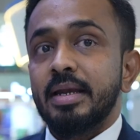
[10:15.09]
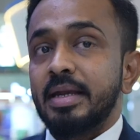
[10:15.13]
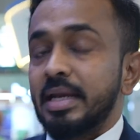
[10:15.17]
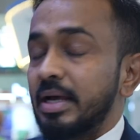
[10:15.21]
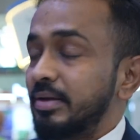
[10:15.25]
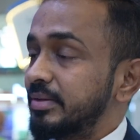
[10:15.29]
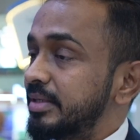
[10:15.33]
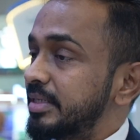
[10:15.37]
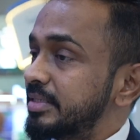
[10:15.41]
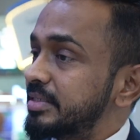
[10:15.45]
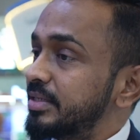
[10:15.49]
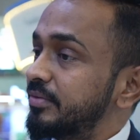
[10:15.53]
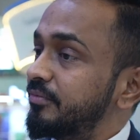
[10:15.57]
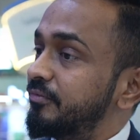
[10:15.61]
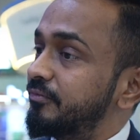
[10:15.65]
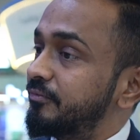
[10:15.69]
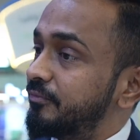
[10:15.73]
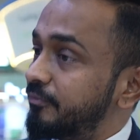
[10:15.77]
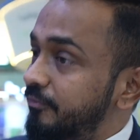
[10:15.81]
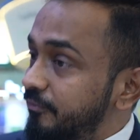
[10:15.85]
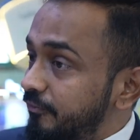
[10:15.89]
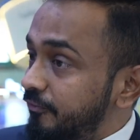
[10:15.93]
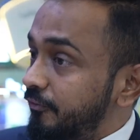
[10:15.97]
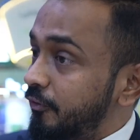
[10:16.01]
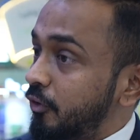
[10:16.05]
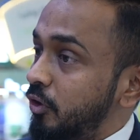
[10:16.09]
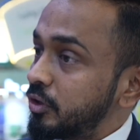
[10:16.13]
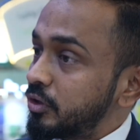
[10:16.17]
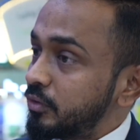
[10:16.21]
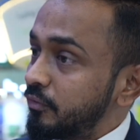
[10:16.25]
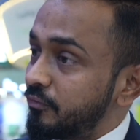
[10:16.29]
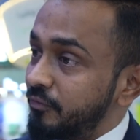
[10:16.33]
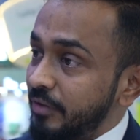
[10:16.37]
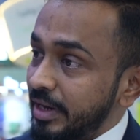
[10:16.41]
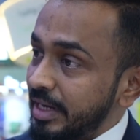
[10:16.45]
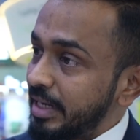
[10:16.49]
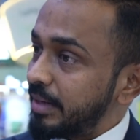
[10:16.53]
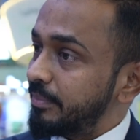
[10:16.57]
Now there's a fourth
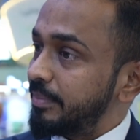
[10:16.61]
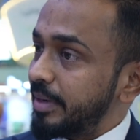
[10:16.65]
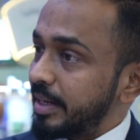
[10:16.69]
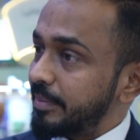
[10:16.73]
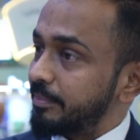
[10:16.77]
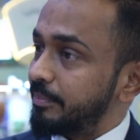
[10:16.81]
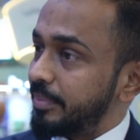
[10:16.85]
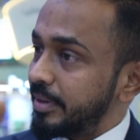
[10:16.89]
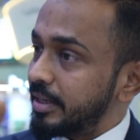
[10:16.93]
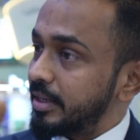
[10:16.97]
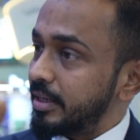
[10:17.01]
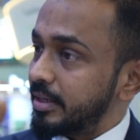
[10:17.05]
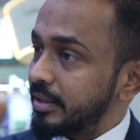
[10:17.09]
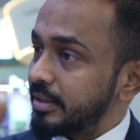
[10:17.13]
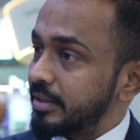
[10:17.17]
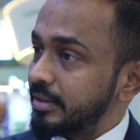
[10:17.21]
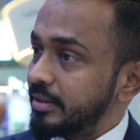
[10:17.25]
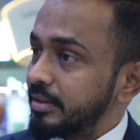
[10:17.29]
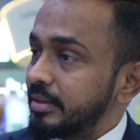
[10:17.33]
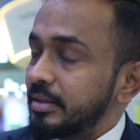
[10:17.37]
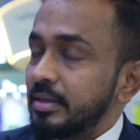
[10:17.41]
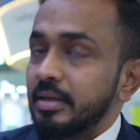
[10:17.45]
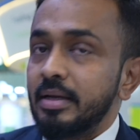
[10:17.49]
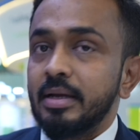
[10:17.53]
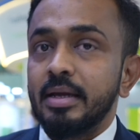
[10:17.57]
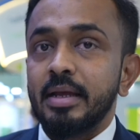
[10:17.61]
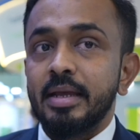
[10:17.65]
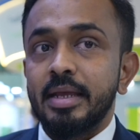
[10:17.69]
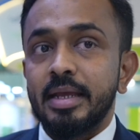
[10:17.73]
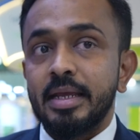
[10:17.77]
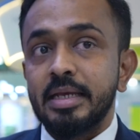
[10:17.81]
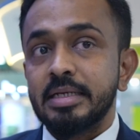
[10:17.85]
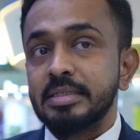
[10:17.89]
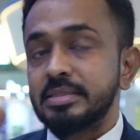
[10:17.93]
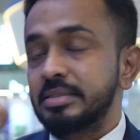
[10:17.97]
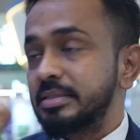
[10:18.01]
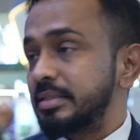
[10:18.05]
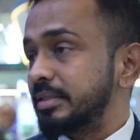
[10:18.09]
very big pillar,
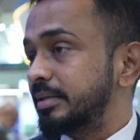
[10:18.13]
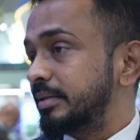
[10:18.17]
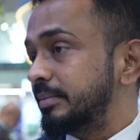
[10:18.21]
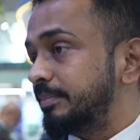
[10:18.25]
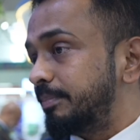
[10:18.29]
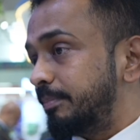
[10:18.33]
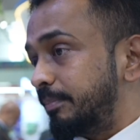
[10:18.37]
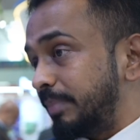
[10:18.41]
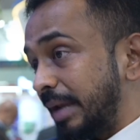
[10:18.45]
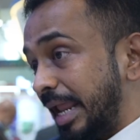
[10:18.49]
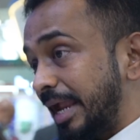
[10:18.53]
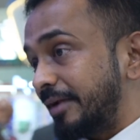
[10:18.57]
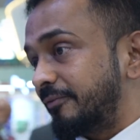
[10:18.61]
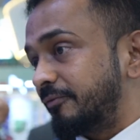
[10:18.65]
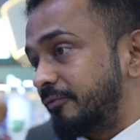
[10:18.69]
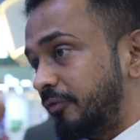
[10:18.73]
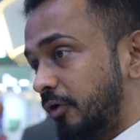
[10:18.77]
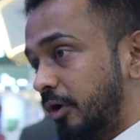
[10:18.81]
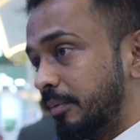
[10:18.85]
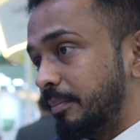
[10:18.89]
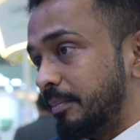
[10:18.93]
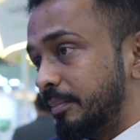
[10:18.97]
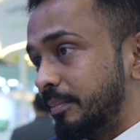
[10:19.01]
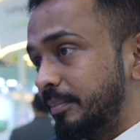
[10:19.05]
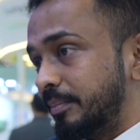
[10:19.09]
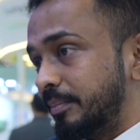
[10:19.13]
is the platform.